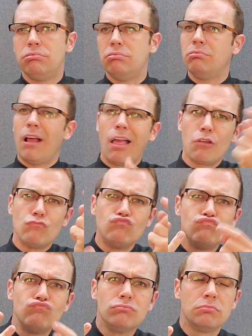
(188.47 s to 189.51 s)
Visual
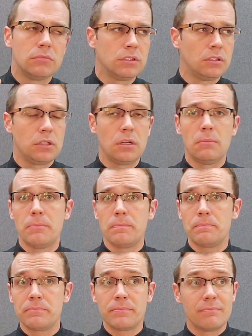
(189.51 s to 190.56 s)
signals should include
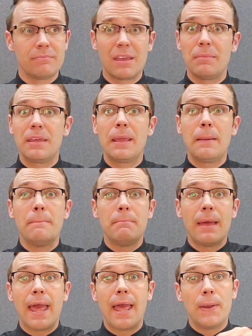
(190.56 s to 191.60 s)
hanging a sheet
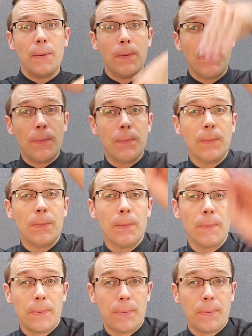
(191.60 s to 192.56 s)
outside your window.